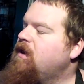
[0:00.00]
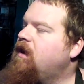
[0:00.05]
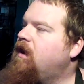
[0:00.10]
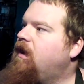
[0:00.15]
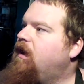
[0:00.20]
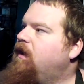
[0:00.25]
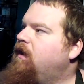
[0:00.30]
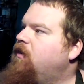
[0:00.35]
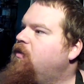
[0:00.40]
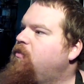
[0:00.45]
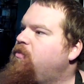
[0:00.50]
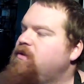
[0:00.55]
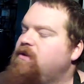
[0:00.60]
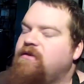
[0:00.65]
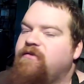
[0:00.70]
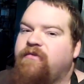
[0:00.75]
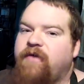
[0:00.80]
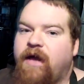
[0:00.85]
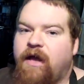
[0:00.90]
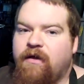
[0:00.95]
I
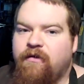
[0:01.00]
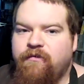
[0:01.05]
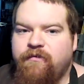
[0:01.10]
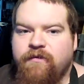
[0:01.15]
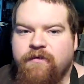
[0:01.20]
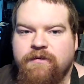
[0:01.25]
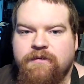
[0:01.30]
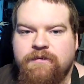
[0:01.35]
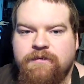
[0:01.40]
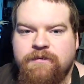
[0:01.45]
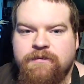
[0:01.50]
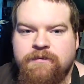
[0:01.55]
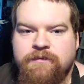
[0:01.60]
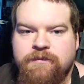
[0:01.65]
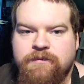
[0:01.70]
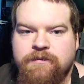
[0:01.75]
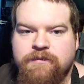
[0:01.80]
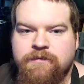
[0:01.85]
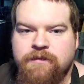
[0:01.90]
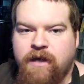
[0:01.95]
opened the valve
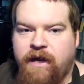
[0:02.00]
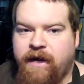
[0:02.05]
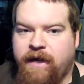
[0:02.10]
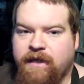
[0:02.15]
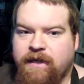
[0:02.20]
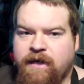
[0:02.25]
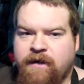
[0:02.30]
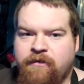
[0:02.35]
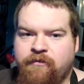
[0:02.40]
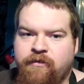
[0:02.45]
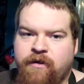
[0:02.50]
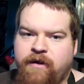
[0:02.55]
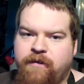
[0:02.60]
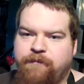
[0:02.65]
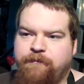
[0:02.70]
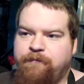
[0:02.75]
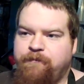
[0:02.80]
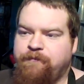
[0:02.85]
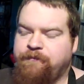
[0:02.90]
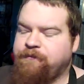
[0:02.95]
and I let it
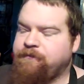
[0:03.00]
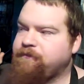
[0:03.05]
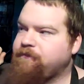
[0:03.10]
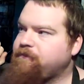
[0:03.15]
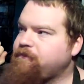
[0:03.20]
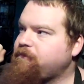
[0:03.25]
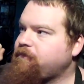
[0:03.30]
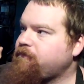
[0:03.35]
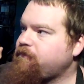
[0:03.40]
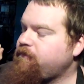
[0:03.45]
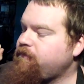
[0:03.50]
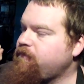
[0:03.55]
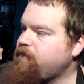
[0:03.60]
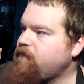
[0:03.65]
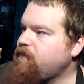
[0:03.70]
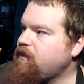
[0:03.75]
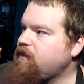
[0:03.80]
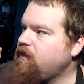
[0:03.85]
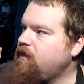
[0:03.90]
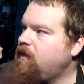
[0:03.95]
run
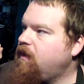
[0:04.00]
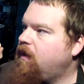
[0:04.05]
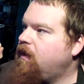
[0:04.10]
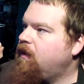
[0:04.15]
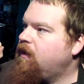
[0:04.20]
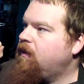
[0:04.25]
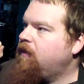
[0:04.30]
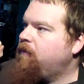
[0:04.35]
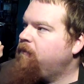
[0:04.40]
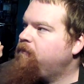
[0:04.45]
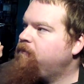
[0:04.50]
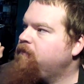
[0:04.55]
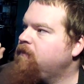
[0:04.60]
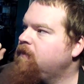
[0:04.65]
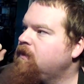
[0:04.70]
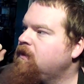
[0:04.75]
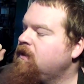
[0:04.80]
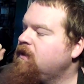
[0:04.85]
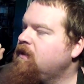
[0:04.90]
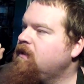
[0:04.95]
um,
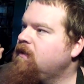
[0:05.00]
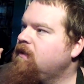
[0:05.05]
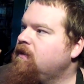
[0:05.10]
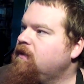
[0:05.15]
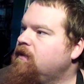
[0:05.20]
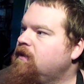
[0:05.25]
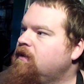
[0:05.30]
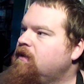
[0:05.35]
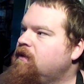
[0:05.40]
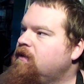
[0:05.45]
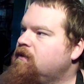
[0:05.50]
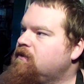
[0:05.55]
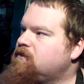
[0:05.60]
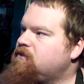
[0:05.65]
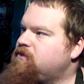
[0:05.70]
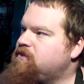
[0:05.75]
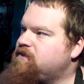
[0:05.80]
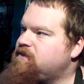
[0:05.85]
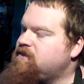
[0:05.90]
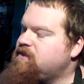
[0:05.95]

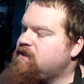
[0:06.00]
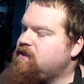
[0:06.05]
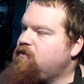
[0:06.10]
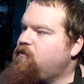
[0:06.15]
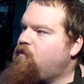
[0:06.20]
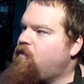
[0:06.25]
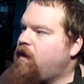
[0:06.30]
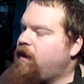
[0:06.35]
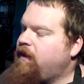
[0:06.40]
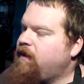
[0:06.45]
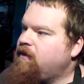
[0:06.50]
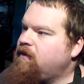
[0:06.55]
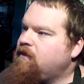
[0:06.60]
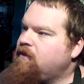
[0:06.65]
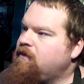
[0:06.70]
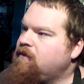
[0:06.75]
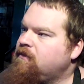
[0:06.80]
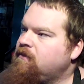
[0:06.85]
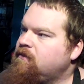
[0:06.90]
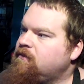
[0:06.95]
to see
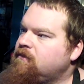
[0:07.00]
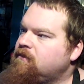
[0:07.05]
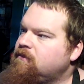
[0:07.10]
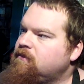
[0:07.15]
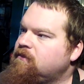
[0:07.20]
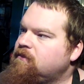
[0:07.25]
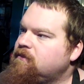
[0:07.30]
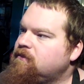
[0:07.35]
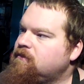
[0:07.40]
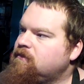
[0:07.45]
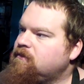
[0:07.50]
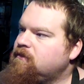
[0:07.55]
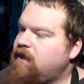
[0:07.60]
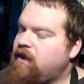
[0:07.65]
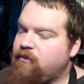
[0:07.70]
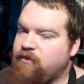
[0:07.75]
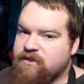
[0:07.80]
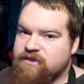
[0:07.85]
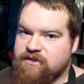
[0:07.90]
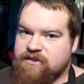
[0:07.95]
when
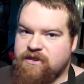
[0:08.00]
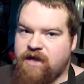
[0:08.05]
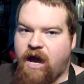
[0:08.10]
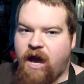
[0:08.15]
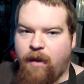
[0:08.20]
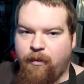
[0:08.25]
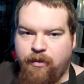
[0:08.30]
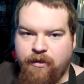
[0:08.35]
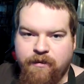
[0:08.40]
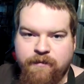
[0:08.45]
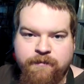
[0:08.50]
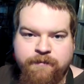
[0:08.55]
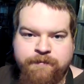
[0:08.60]
it would stop.